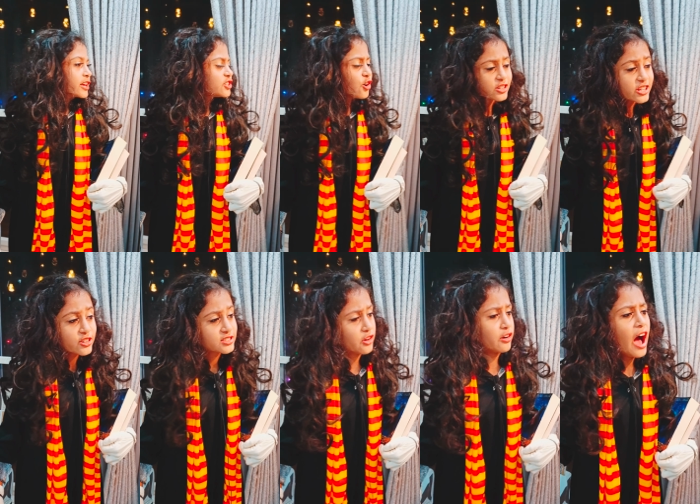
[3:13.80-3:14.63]
You don't
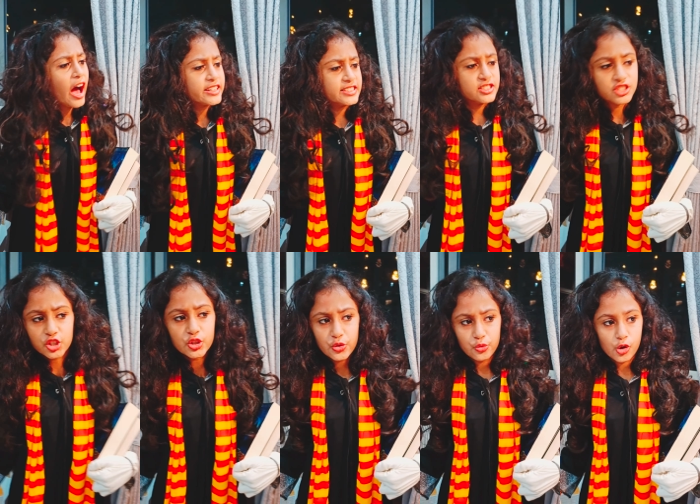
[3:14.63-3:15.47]
use your eyes,
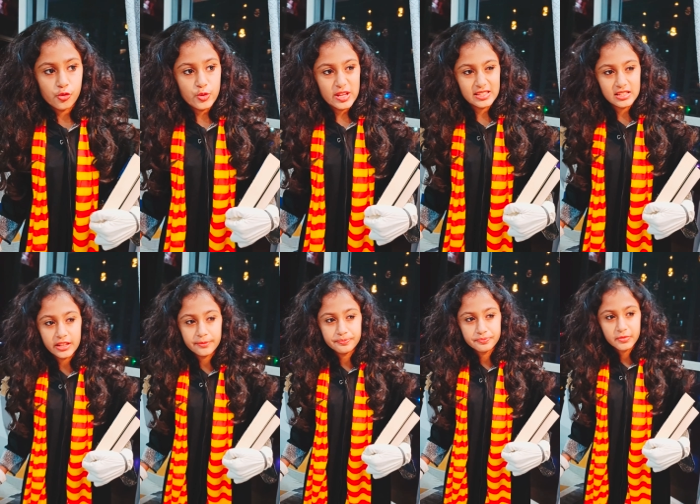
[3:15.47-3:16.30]
do you, Ramnesi?
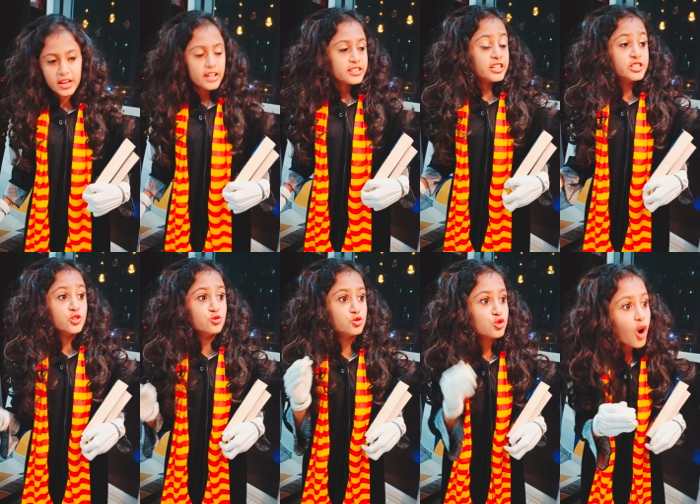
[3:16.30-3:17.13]
Did
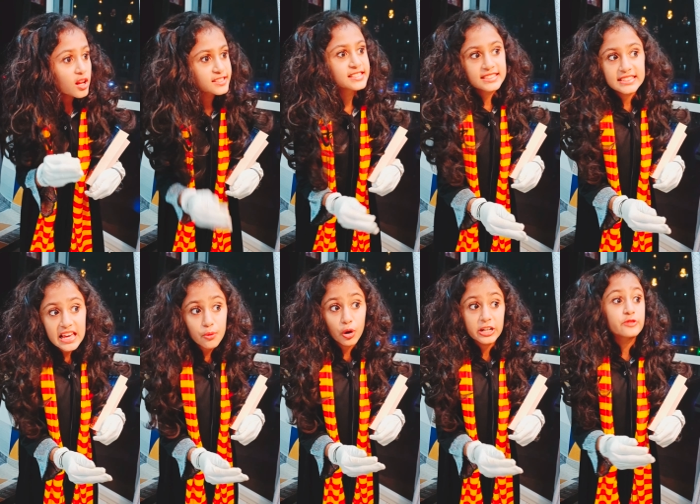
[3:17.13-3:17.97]
you not
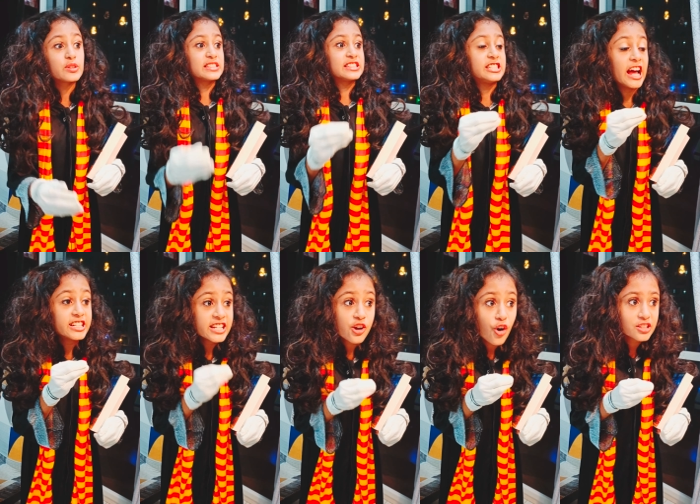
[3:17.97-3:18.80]
see what it was
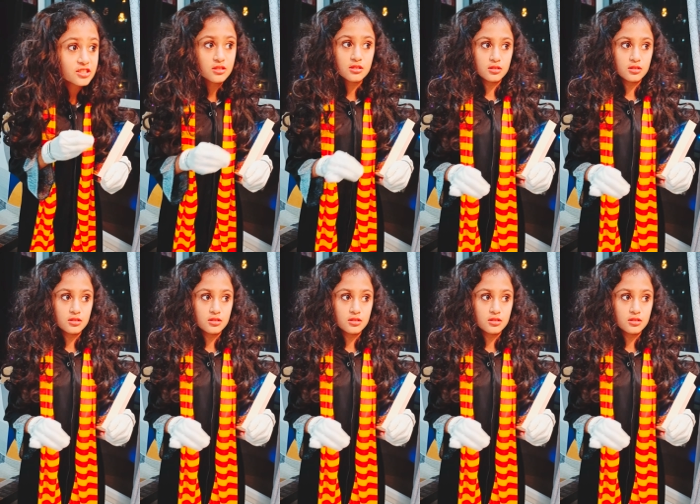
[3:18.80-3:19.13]
standing on?